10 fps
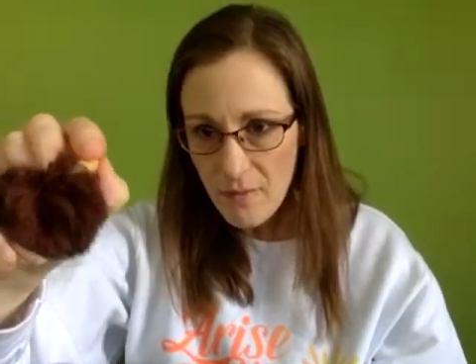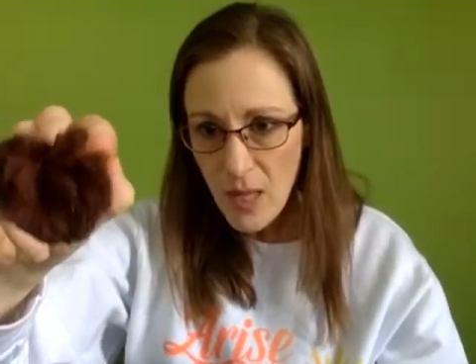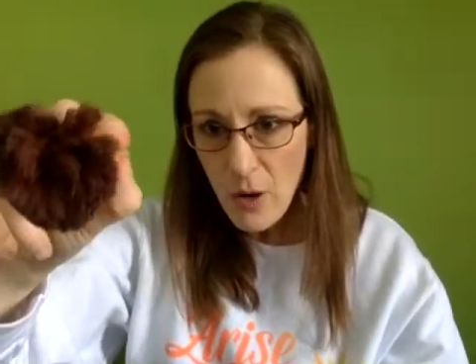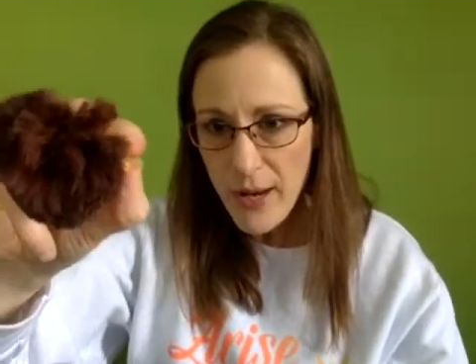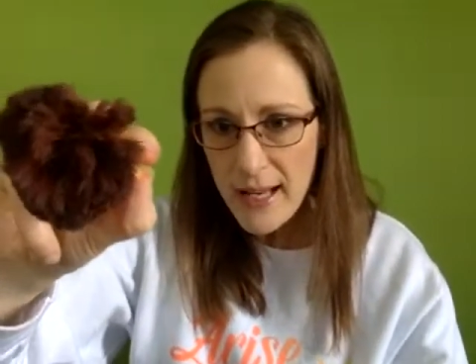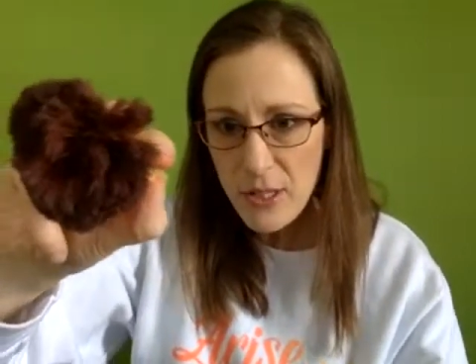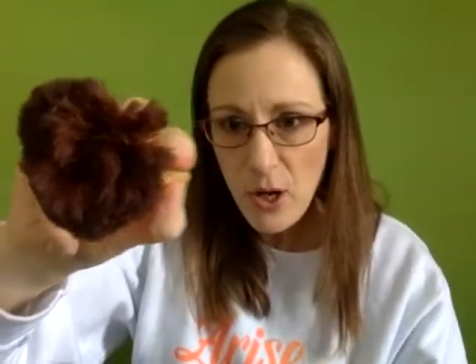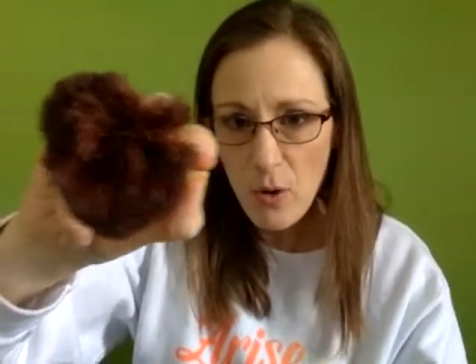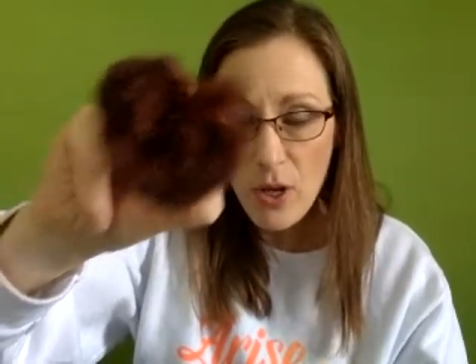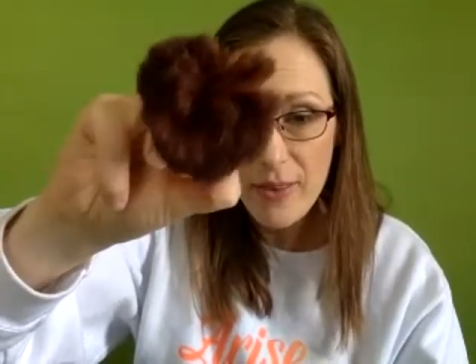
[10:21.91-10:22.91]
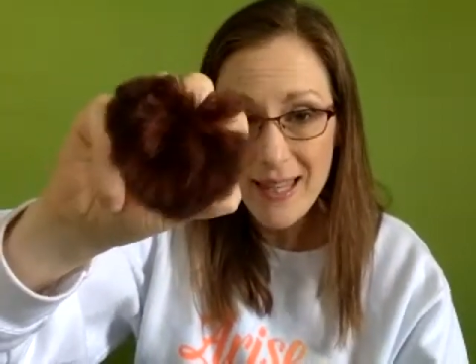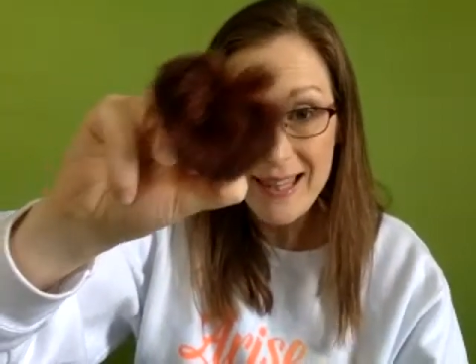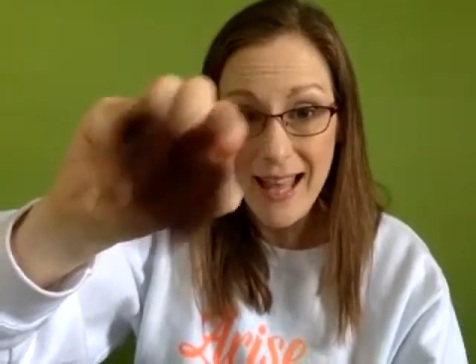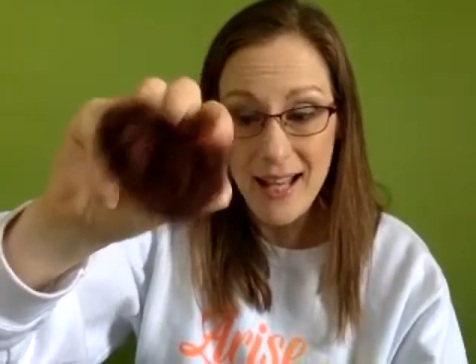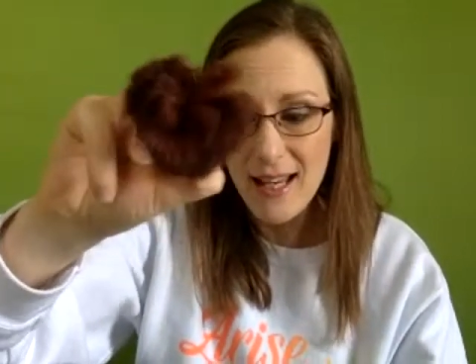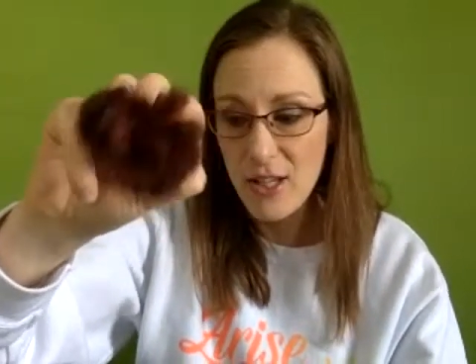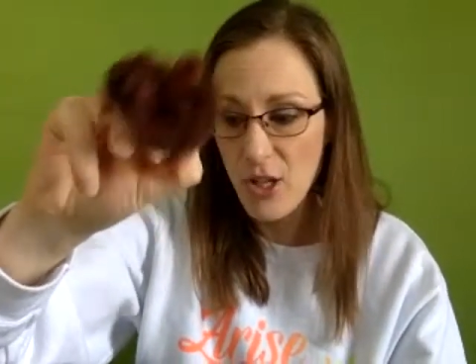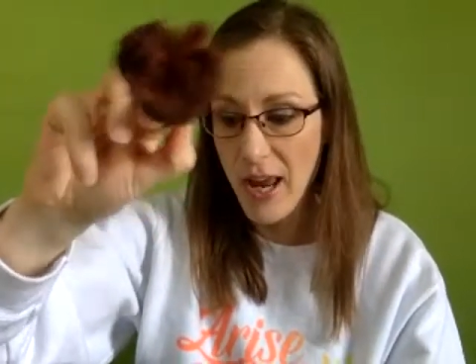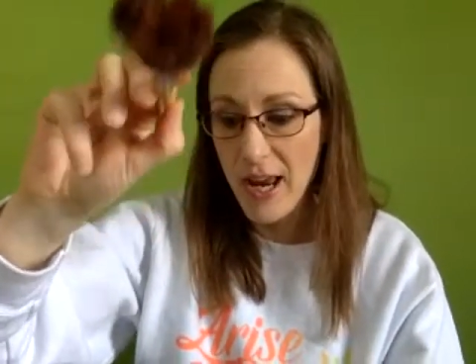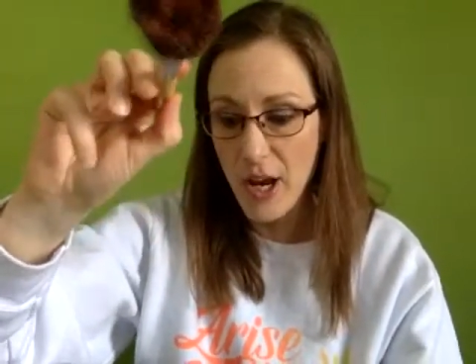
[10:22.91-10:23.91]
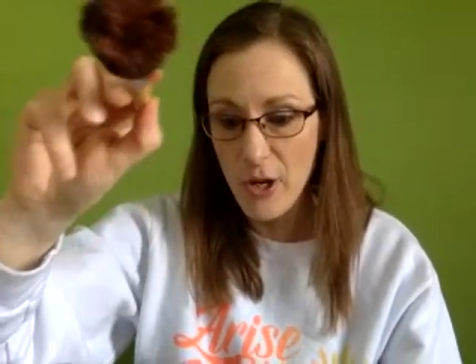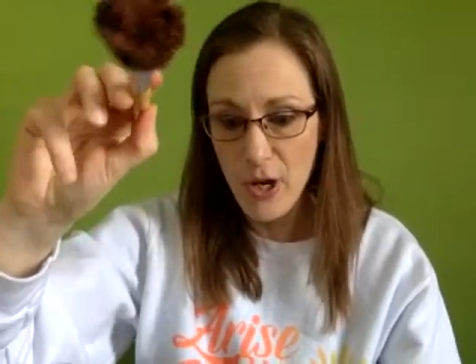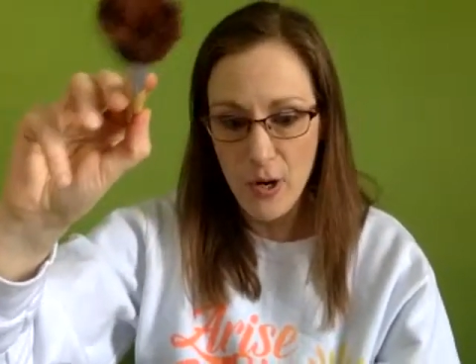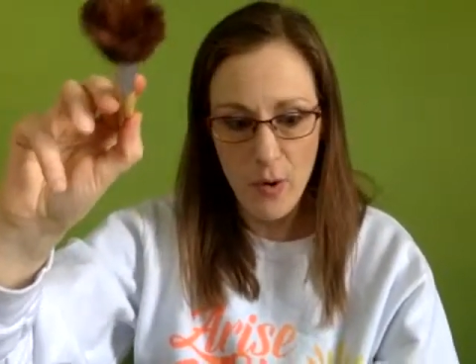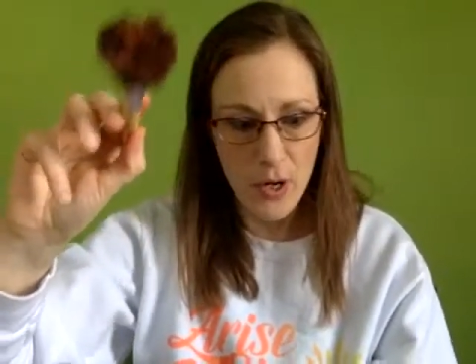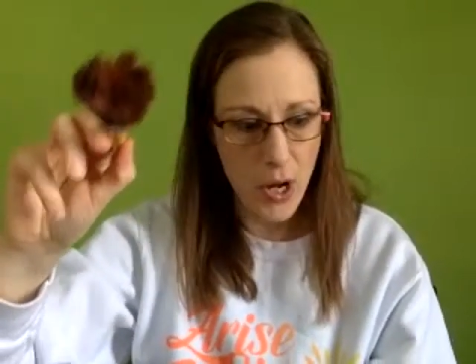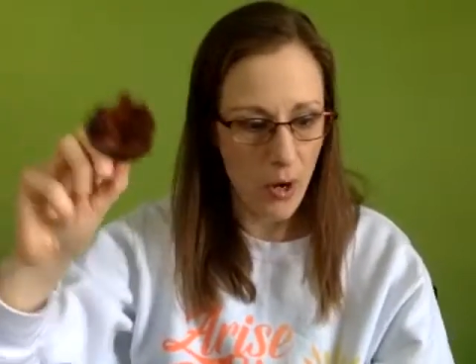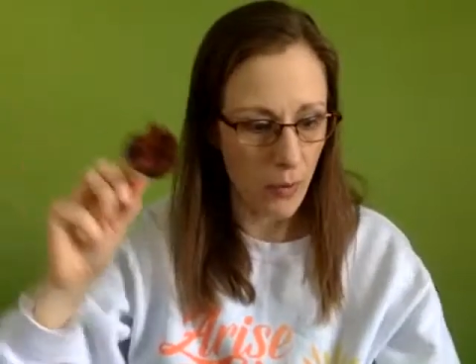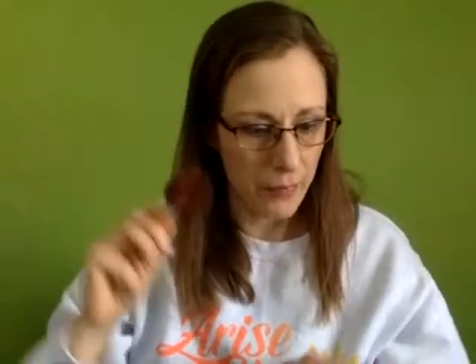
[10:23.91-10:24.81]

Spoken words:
Okay, so that is a no, no.